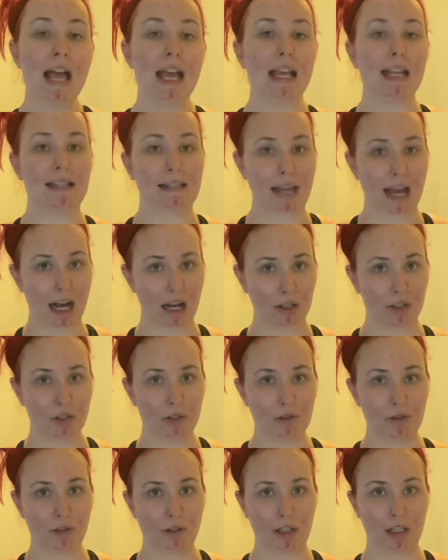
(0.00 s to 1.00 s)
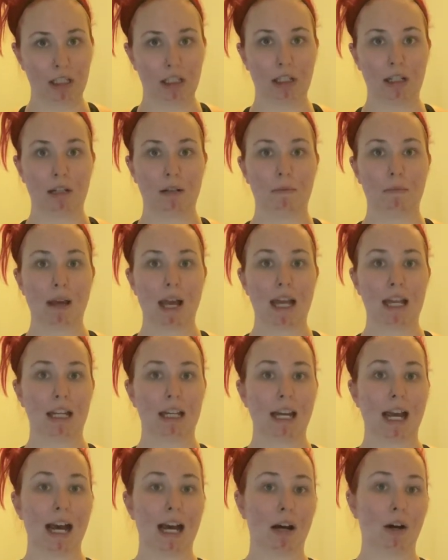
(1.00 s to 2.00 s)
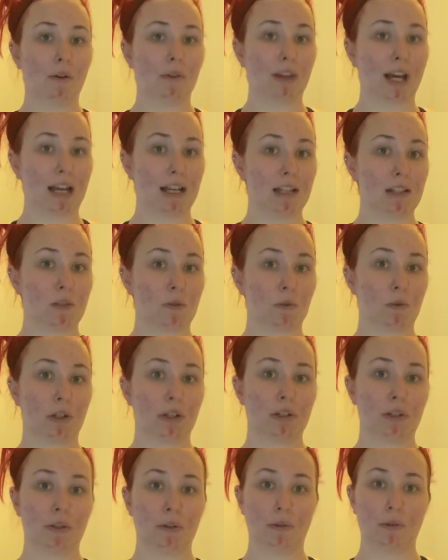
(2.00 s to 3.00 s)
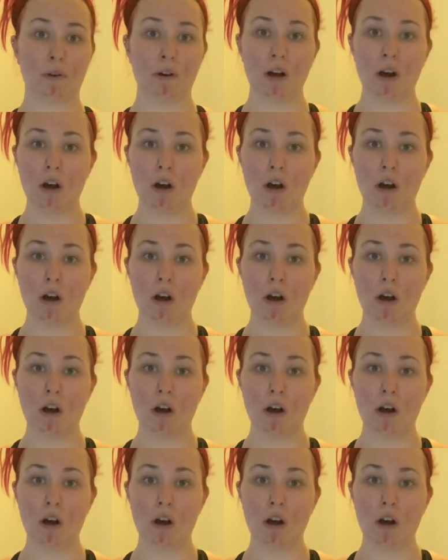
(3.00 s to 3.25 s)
It's how you train them and how that is going to